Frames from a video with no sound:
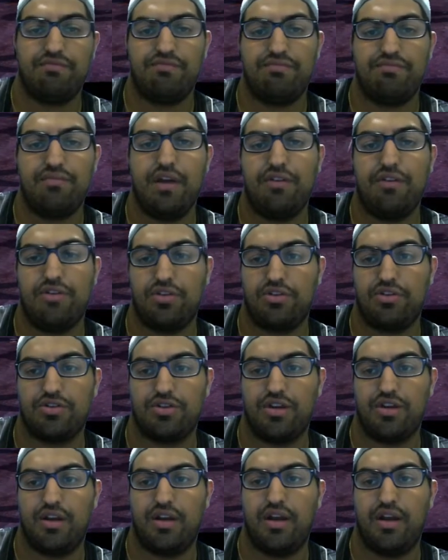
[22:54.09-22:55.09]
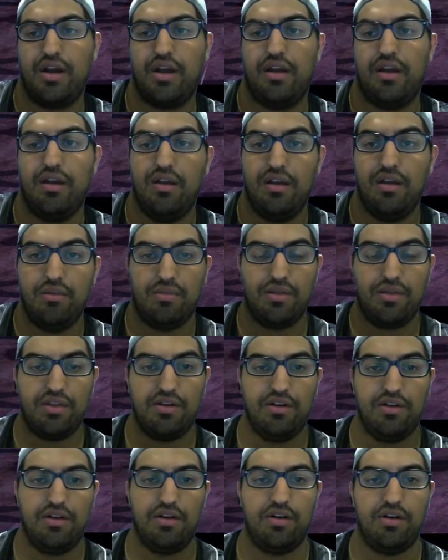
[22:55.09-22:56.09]
my Vulture's going to die. But there
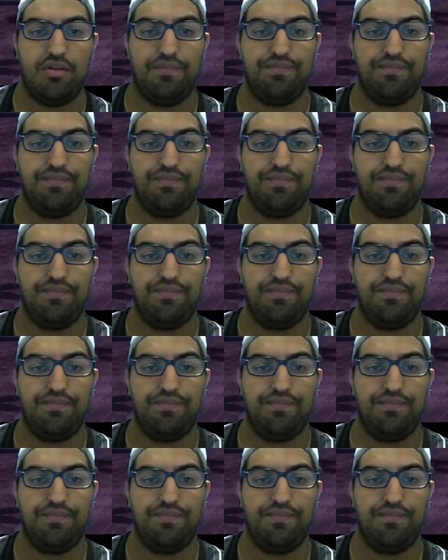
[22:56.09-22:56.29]
you go.